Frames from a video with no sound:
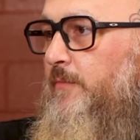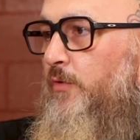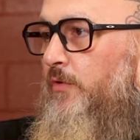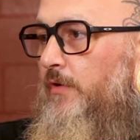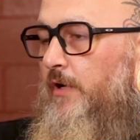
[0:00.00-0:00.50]

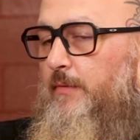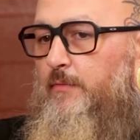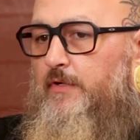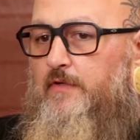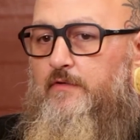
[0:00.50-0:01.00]
more. I mean,
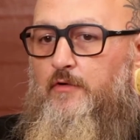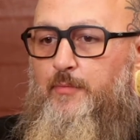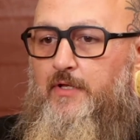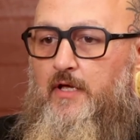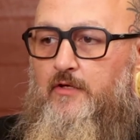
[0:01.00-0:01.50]
we did Nopi
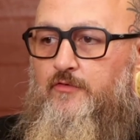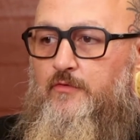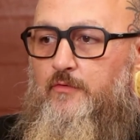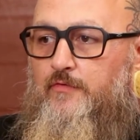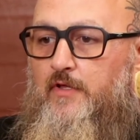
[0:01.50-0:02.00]

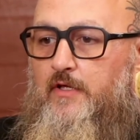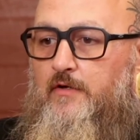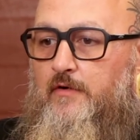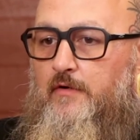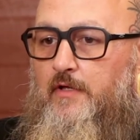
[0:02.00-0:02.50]
Nationals that
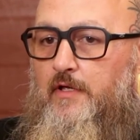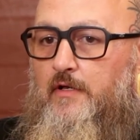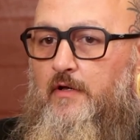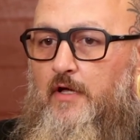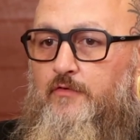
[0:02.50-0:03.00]
year,
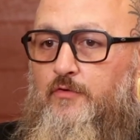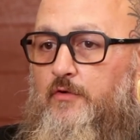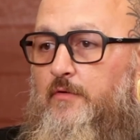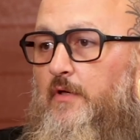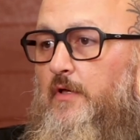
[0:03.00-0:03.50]
and I took
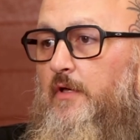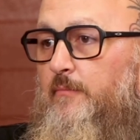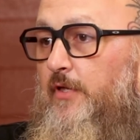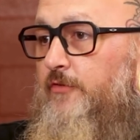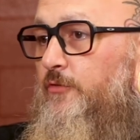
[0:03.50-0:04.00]

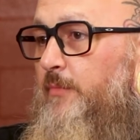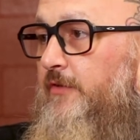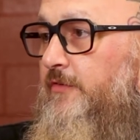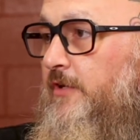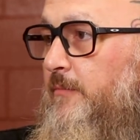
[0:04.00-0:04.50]
Best Domestic and